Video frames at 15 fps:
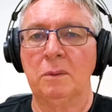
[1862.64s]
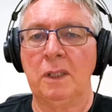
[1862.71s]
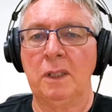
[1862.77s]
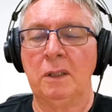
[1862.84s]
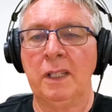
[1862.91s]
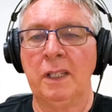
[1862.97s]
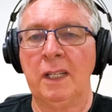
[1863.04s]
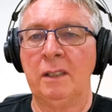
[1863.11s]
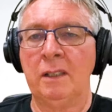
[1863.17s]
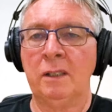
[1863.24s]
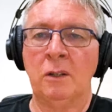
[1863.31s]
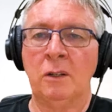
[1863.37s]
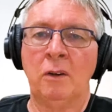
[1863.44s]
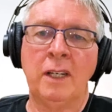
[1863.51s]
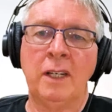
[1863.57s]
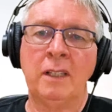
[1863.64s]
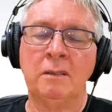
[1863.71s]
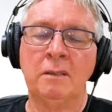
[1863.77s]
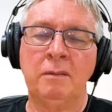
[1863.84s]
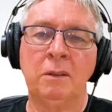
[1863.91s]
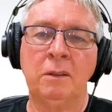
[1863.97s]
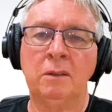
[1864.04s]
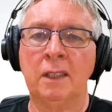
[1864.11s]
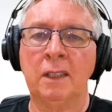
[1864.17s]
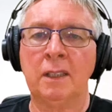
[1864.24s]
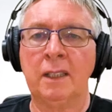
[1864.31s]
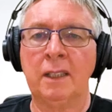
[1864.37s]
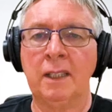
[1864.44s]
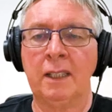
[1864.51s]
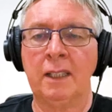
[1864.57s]
Well, they're designed to
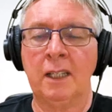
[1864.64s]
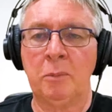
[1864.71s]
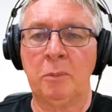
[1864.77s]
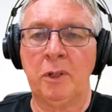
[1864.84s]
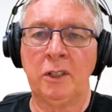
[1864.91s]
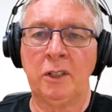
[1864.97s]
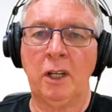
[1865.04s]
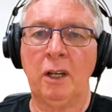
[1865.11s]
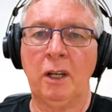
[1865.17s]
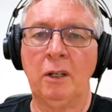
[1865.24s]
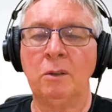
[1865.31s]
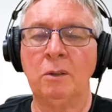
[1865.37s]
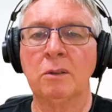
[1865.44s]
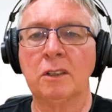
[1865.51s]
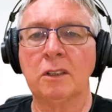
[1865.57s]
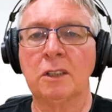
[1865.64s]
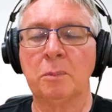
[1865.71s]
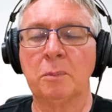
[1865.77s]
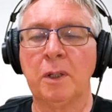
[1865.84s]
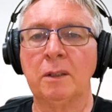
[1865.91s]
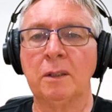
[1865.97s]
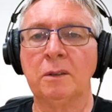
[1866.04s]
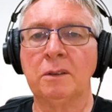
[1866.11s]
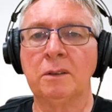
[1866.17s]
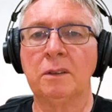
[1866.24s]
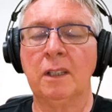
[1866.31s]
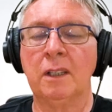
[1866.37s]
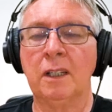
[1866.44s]
filter in a pressure hose, I suppose.